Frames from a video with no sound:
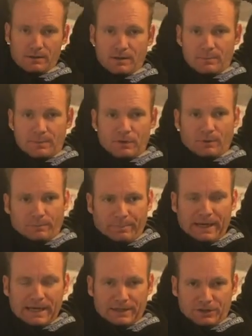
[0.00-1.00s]
Keep your
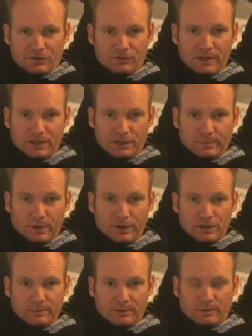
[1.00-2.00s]
back as straight as
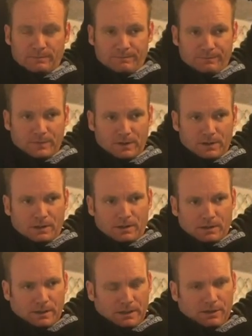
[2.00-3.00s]
possible
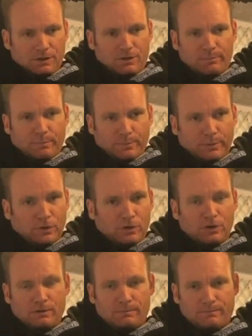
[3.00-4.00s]
and just
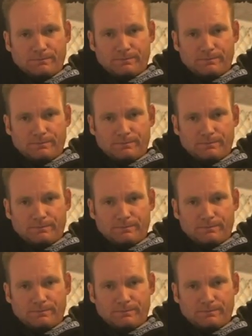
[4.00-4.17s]
pull